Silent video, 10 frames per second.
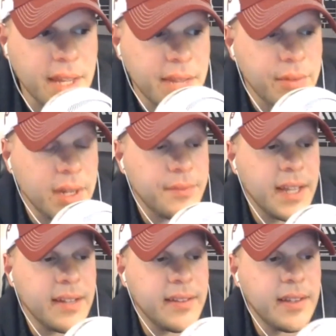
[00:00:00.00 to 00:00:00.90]
think even
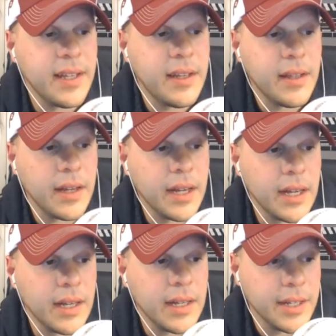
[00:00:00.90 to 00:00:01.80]
if they did,
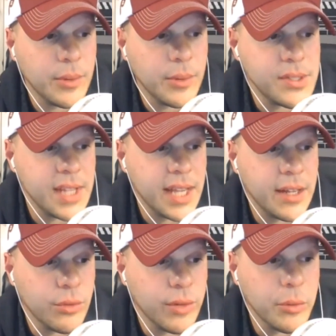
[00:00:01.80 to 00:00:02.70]
a
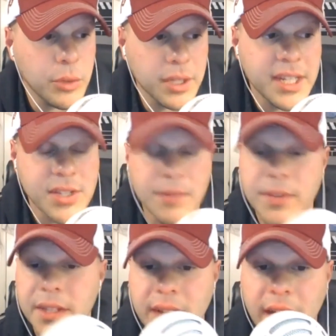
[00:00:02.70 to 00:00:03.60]
standard re-release of the
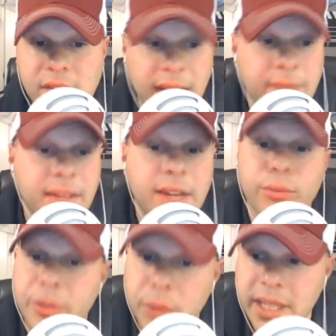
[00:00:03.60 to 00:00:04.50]
entire, so like if they
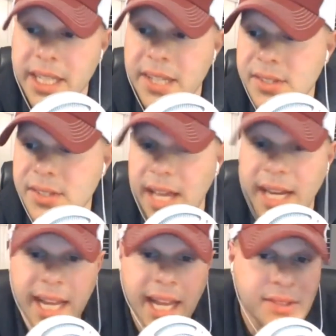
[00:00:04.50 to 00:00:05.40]
re-released
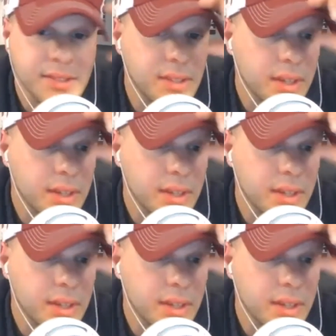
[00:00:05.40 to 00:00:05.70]
NES,